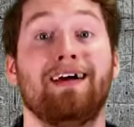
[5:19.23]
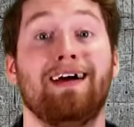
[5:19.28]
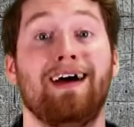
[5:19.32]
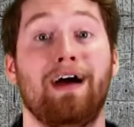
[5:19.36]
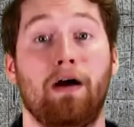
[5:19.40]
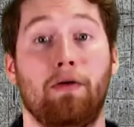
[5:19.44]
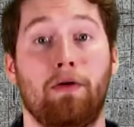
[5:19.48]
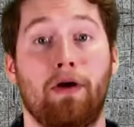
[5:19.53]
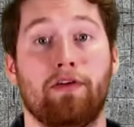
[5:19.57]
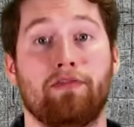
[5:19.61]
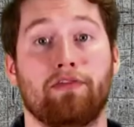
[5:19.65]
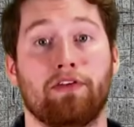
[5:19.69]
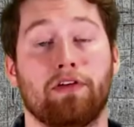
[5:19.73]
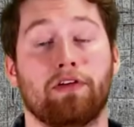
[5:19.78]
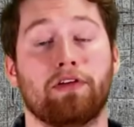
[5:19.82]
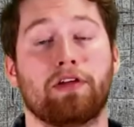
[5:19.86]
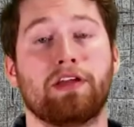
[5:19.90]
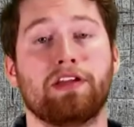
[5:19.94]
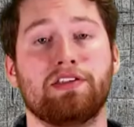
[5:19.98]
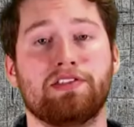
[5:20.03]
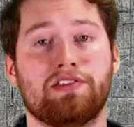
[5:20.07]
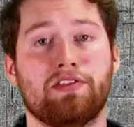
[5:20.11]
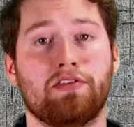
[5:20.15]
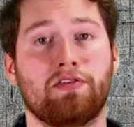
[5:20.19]
However,
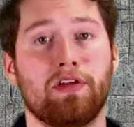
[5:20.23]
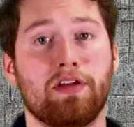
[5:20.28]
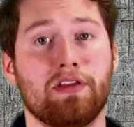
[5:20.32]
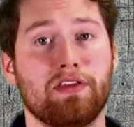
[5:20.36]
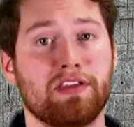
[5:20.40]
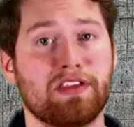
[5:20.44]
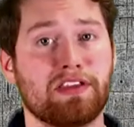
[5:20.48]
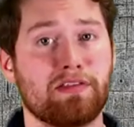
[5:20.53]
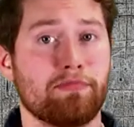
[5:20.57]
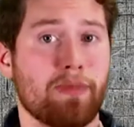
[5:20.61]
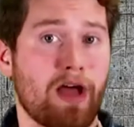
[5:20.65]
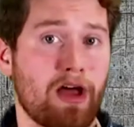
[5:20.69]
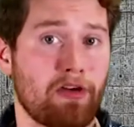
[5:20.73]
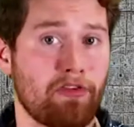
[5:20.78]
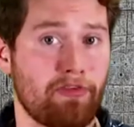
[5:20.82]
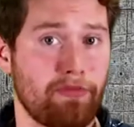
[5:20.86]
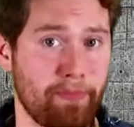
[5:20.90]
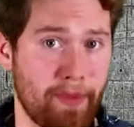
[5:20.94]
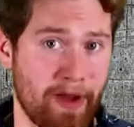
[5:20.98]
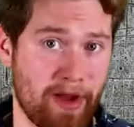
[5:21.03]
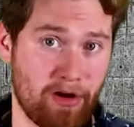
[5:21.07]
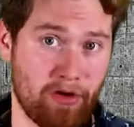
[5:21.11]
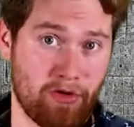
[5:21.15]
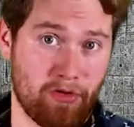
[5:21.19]
considering this amount
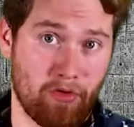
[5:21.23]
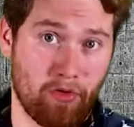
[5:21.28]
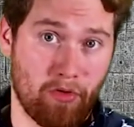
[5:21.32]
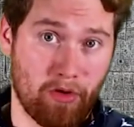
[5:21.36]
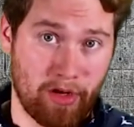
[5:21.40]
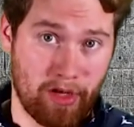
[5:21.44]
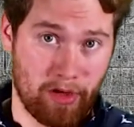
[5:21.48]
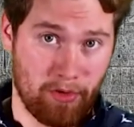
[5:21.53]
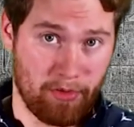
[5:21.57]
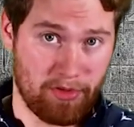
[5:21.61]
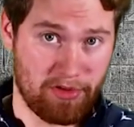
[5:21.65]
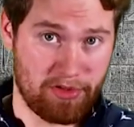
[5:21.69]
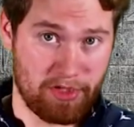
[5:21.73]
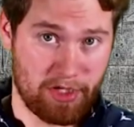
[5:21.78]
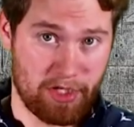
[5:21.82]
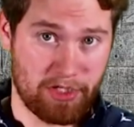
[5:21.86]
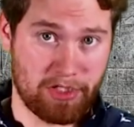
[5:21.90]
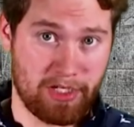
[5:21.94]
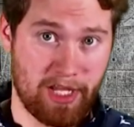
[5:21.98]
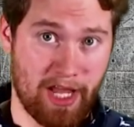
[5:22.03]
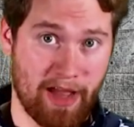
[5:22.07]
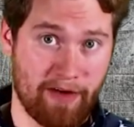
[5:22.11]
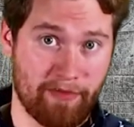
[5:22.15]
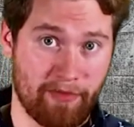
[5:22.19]
of paranoia with
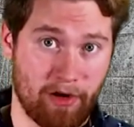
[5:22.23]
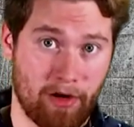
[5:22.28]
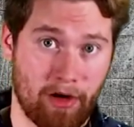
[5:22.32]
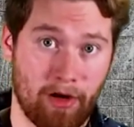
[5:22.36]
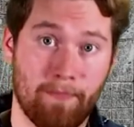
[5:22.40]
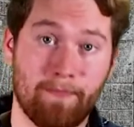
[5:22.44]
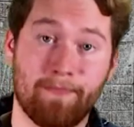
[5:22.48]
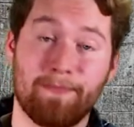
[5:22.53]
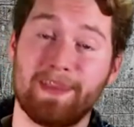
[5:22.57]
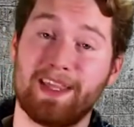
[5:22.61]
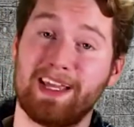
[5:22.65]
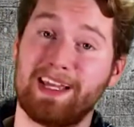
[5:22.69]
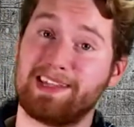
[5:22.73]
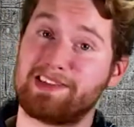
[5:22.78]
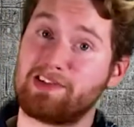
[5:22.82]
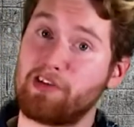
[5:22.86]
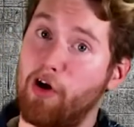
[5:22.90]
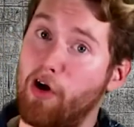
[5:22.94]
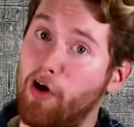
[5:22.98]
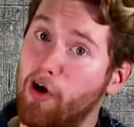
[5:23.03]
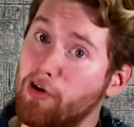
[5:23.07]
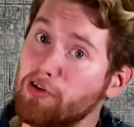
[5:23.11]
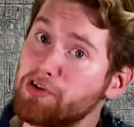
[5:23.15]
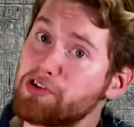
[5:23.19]
Judge Kavanaugh, it's
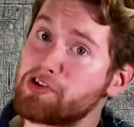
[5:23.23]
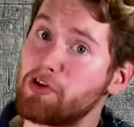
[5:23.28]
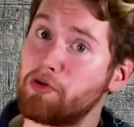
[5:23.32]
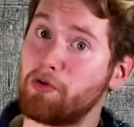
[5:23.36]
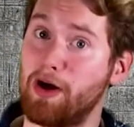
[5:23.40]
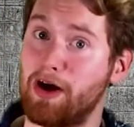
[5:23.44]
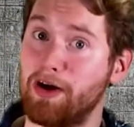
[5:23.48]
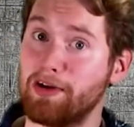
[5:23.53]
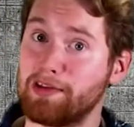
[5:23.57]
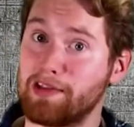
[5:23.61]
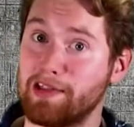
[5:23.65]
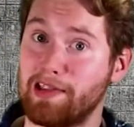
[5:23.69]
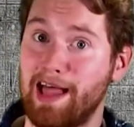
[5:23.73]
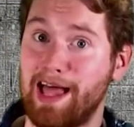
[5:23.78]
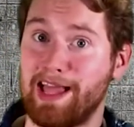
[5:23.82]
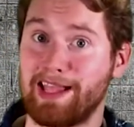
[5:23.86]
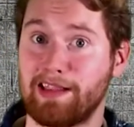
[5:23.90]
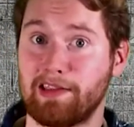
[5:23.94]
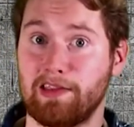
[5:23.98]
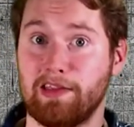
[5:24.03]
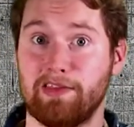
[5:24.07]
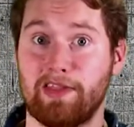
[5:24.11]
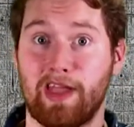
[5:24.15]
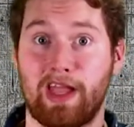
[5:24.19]
also
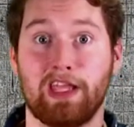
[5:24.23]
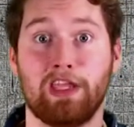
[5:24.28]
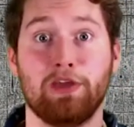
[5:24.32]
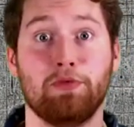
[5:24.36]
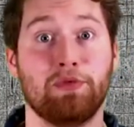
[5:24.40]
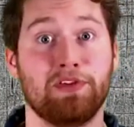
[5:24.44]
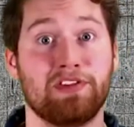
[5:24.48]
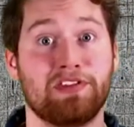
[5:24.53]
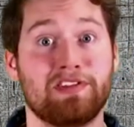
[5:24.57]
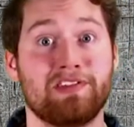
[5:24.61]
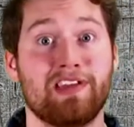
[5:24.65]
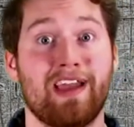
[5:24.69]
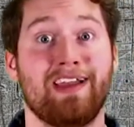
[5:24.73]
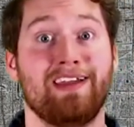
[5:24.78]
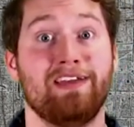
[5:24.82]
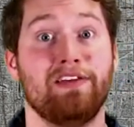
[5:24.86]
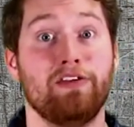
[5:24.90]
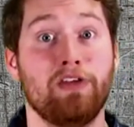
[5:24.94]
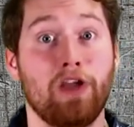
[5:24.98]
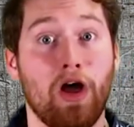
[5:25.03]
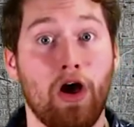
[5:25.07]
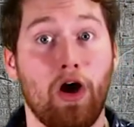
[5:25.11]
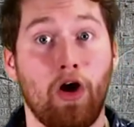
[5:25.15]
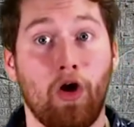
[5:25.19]
unlikely that he would say
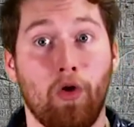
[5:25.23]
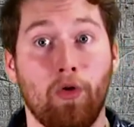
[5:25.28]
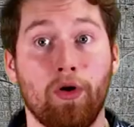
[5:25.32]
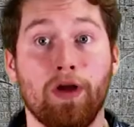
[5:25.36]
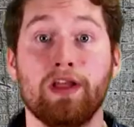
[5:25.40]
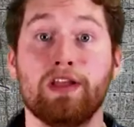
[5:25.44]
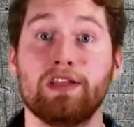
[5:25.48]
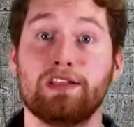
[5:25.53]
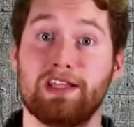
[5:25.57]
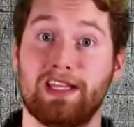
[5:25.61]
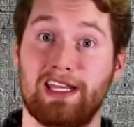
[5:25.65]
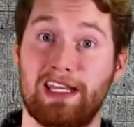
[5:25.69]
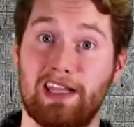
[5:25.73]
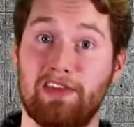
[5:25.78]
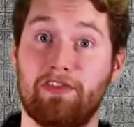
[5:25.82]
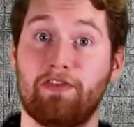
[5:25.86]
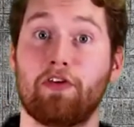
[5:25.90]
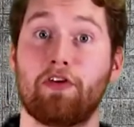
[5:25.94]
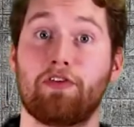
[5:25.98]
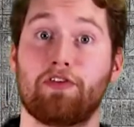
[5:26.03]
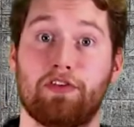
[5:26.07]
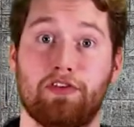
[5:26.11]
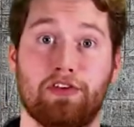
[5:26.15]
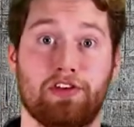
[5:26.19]
no to any
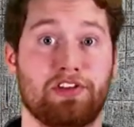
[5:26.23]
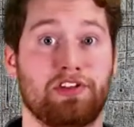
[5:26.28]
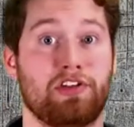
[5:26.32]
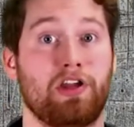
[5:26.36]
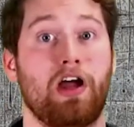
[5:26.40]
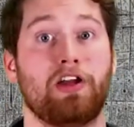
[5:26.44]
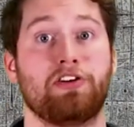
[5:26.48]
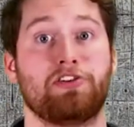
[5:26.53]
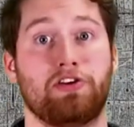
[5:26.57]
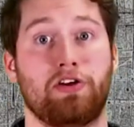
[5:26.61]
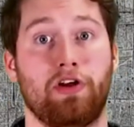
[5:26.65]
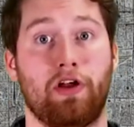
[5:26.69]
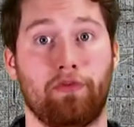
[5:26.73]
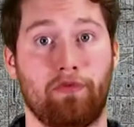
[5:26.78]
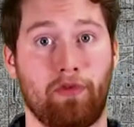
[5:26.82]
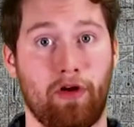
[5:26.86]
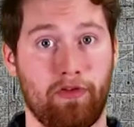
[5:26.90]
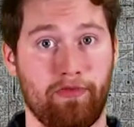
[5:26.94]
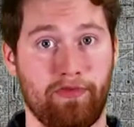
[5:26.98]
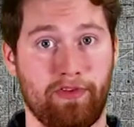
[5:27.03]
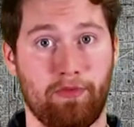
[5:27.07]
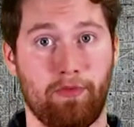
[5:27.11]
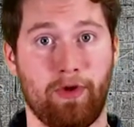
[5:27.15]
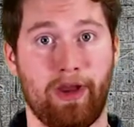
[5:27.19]
further discussion on
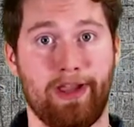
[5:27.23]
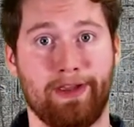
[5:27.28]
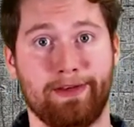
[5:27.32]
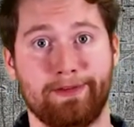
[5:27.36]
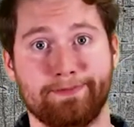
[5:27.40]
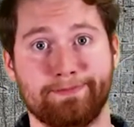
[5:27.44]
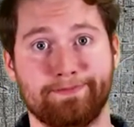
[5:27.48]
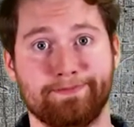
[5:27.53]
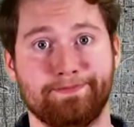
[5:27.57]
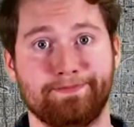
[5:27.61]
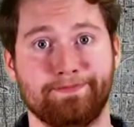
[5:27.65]
Roe v. Wade.